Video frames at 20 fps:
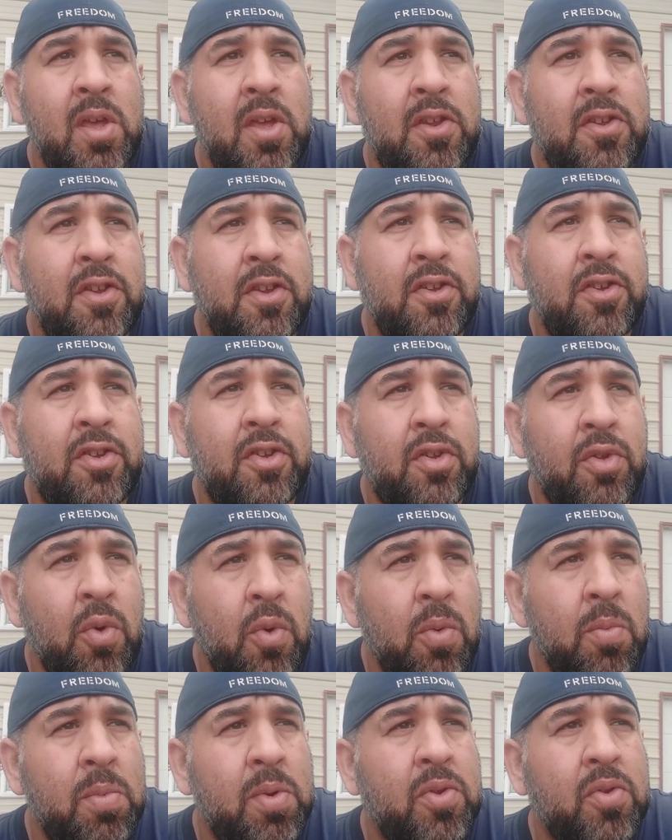It's a
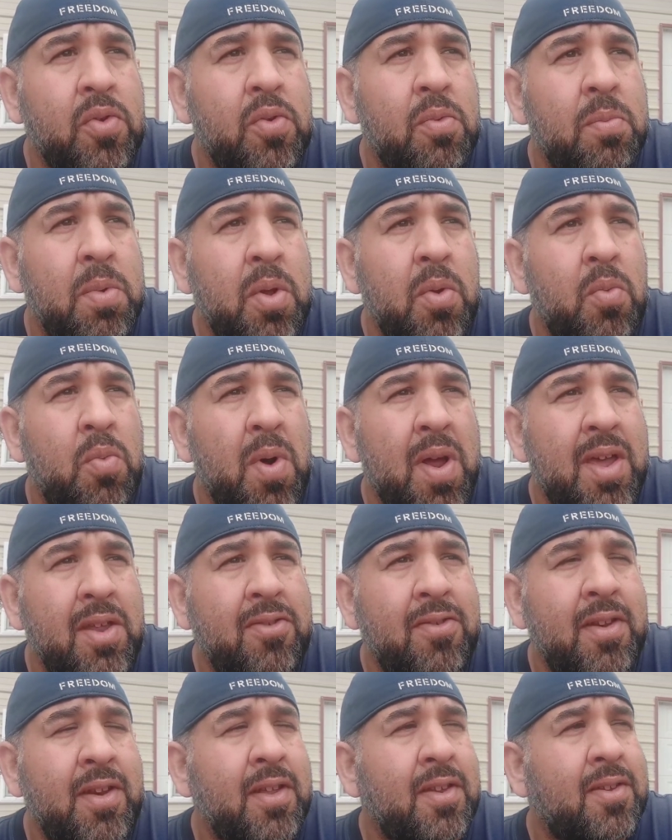storm that's going to be raging